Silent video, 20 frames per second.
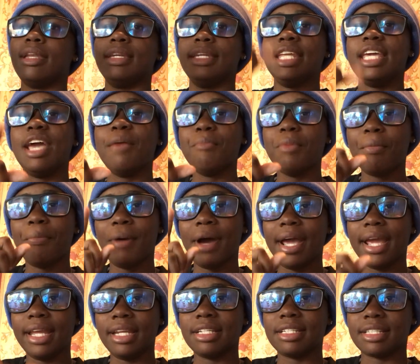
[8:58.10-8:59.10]
DM me on
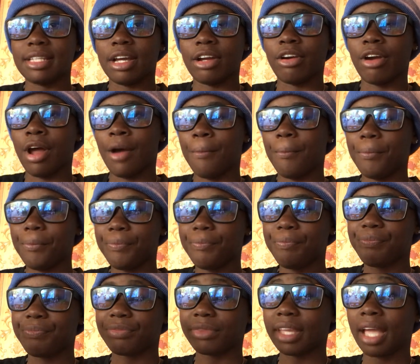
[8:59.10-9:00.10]
Instagram
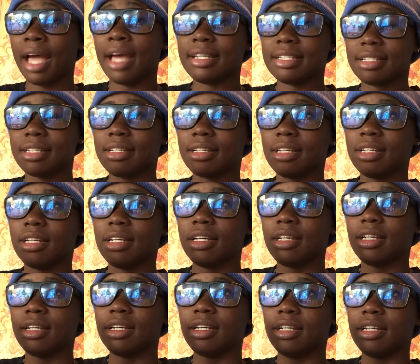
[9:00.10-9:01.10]
at
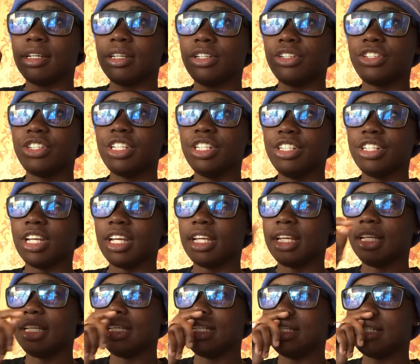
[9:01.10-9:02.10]
Geejay
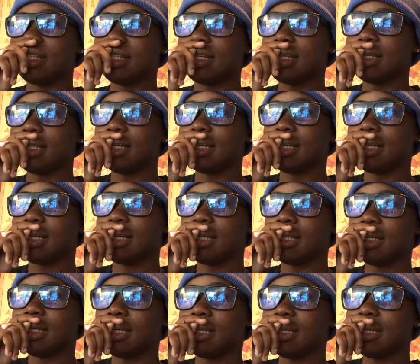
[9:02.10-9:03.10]
Elite.
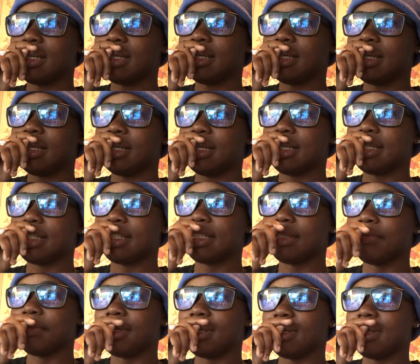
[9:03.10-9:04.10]
You see
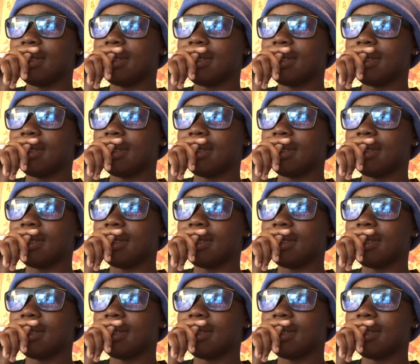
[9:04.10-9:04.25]
me?